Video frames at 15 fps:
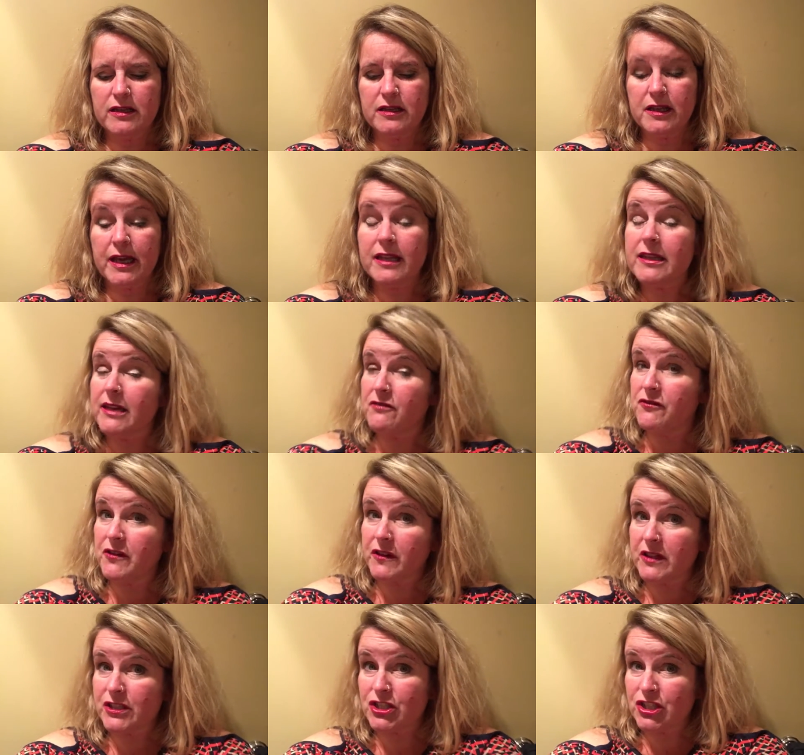that they
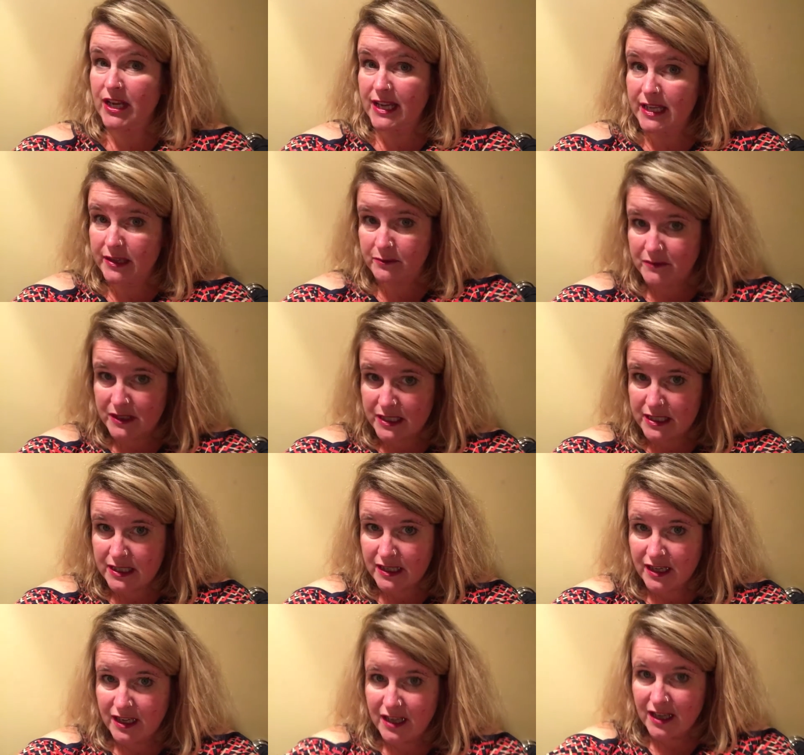feel ashamed
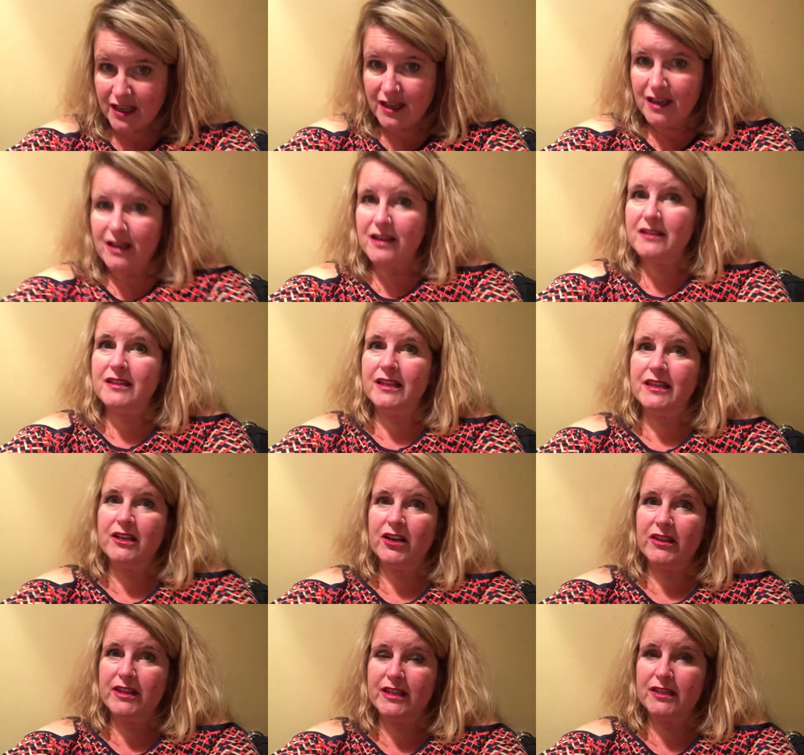that
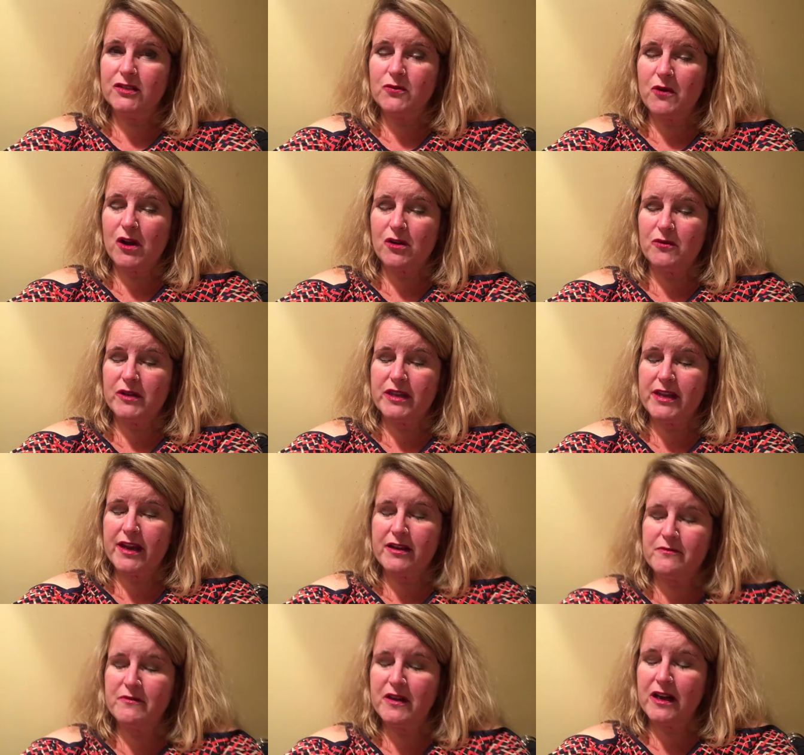there are things wrong with
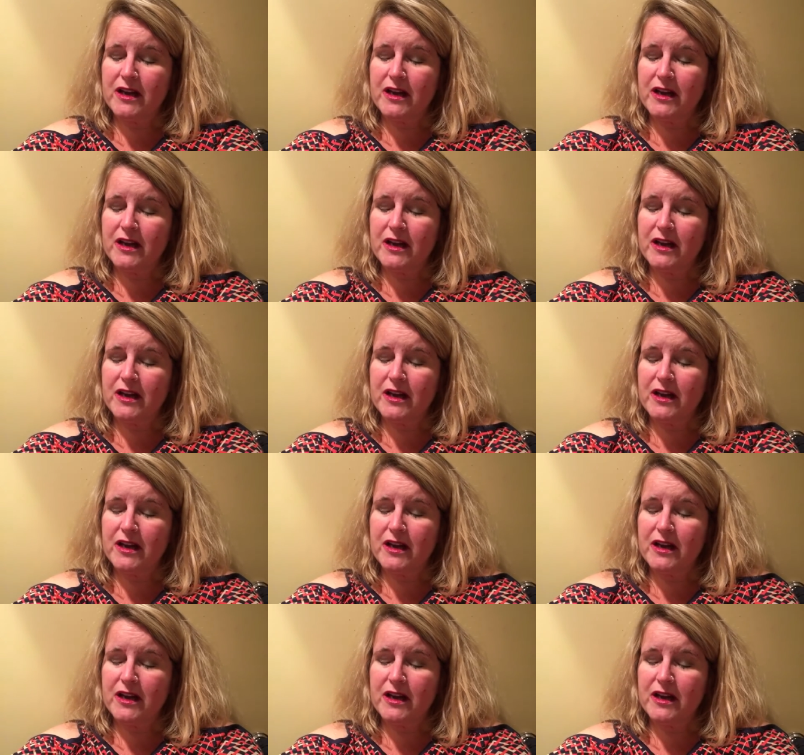them.